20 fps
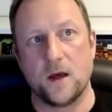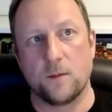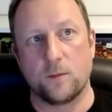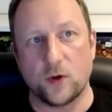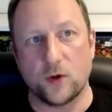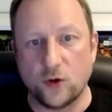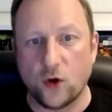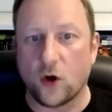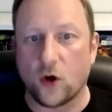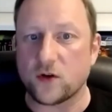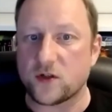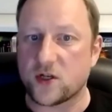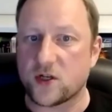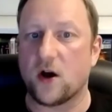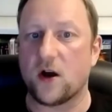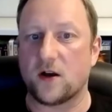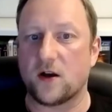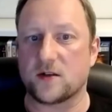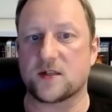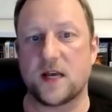but not
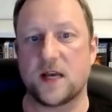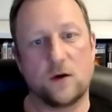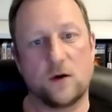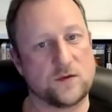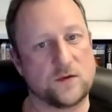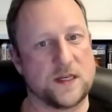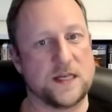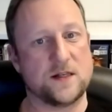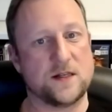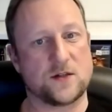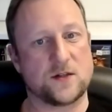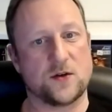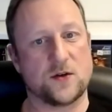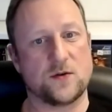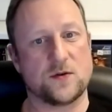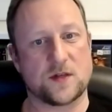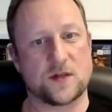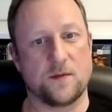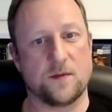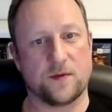tie ourselves into
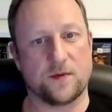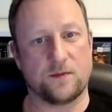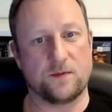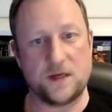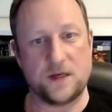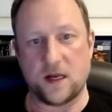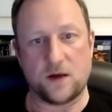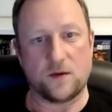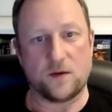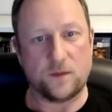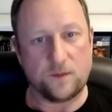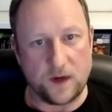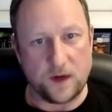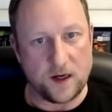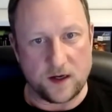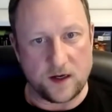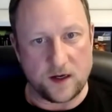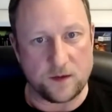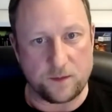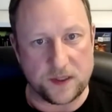some, you know,
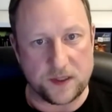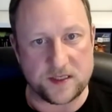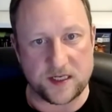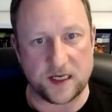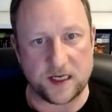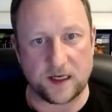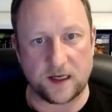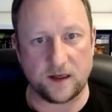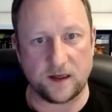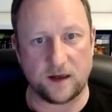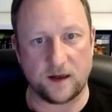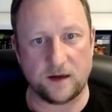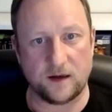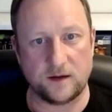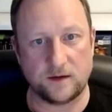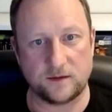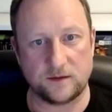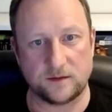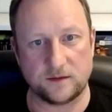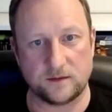a, a particular
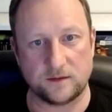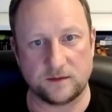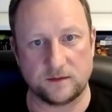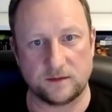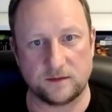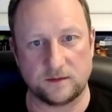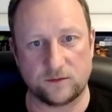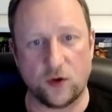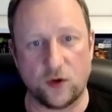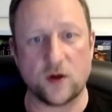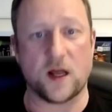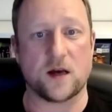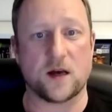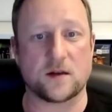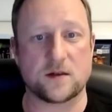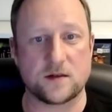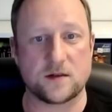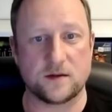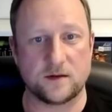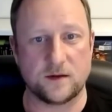
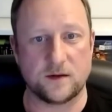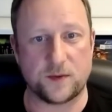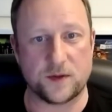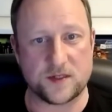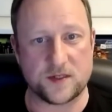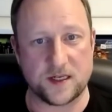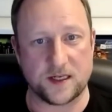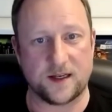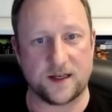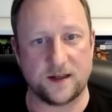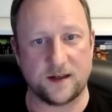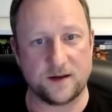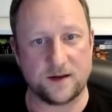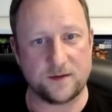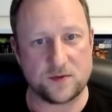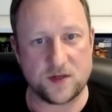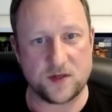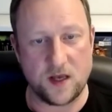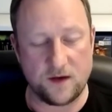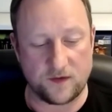product, a particular
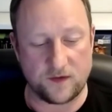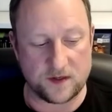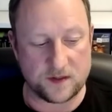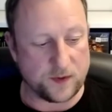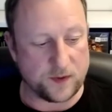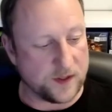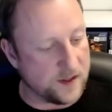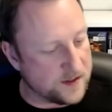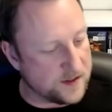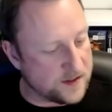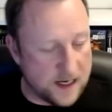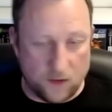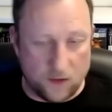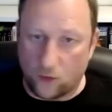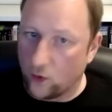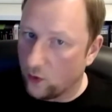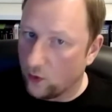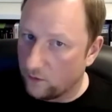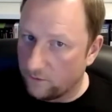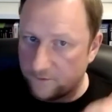service, because they're
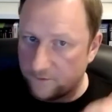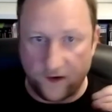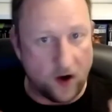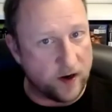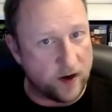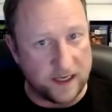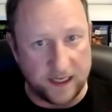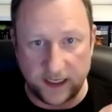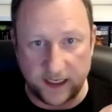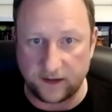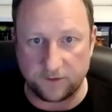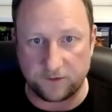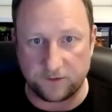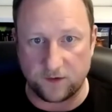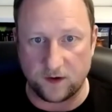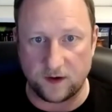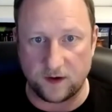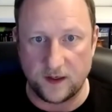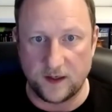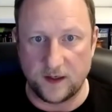all vying
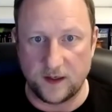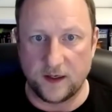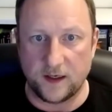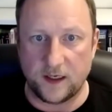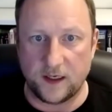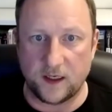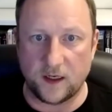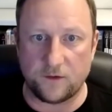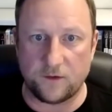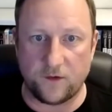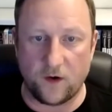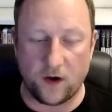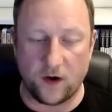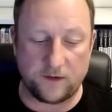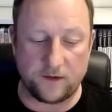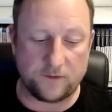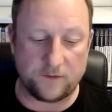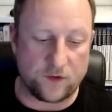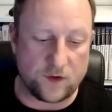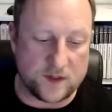for, you know,
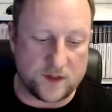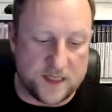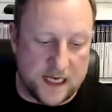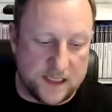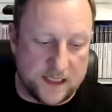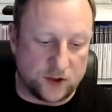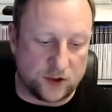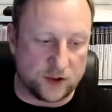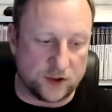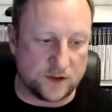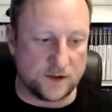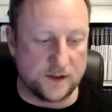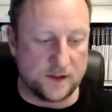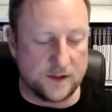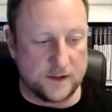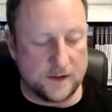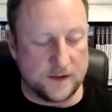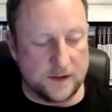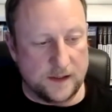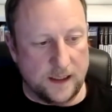vying for attention.
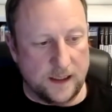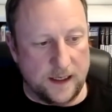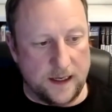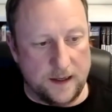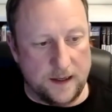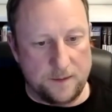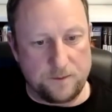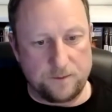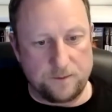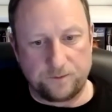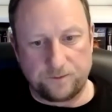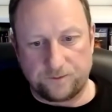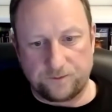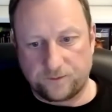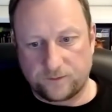Um,